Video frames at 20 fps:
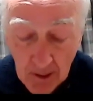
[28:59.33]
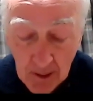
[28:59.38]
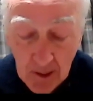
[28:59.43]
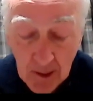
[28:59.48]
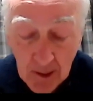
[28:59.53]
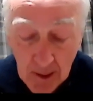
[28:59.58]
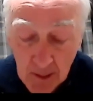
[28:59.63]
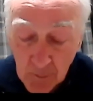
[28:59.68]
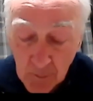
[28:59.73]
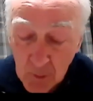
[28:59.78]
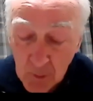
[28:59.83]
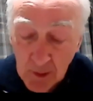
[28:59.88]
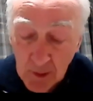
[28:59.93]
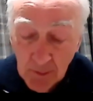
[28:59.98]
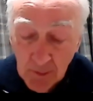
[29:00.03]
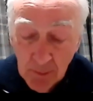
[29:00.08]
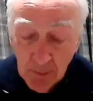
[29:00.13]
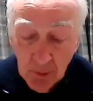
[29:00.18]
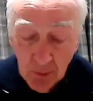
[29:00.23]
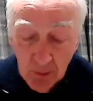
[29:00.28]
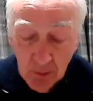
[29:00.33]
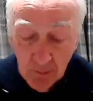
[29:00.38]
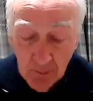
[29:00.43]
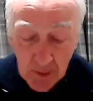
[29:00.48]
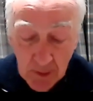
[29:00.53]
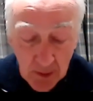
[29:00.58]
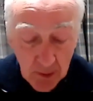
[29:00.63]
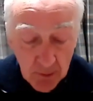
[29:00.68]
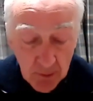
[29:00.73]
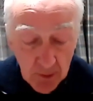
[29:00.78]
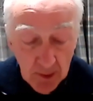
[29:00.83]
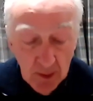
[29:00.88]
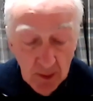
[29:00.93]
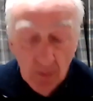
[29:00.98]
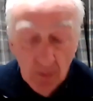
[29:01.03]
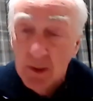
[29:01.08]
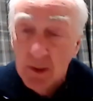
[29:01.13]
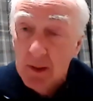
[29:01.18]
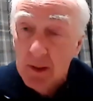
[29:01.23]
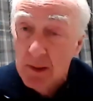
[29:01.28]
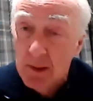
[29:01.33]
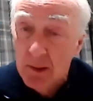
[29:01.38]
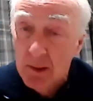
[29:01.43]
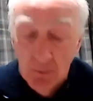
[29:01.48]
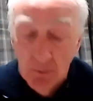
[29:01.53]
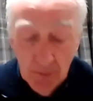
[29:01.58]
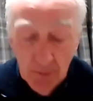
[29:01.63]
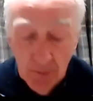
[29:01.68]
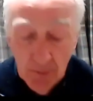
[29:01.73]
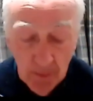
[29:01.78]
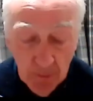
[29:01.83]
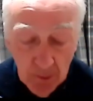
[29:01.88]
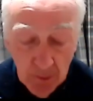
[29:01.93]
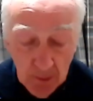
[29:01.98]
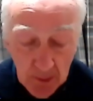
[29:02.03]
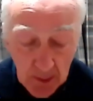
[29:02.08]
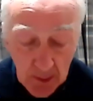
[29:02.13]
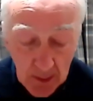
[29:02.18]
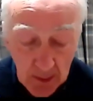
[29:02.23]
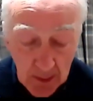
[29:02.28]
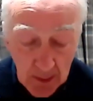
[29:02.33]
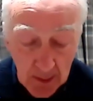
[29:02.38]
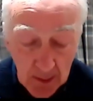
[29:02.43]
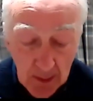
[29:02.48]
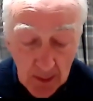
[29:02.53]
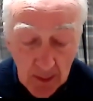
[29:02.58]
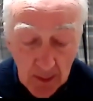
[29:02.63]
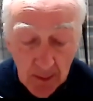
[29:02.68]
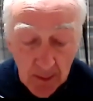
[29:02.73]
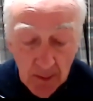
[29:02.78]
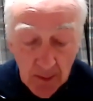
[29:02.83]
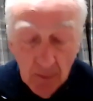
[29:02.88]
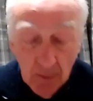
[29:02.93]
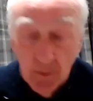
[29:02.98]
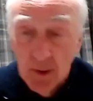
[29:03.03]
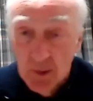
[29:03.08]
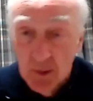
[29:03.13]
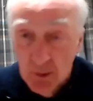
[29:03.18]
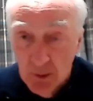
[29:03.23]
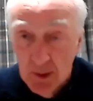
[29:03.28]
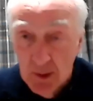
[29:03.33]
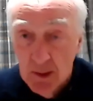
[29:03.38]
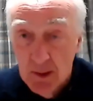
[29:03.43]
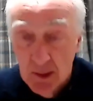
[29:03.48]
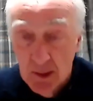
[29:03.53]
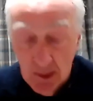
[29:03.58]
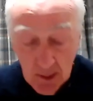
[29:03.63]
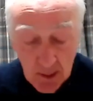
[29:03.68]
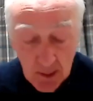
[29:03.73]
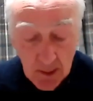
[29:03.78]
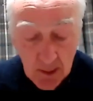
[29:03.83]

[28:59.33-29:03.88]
He had a more important ministry among his own people than by joining Jesus'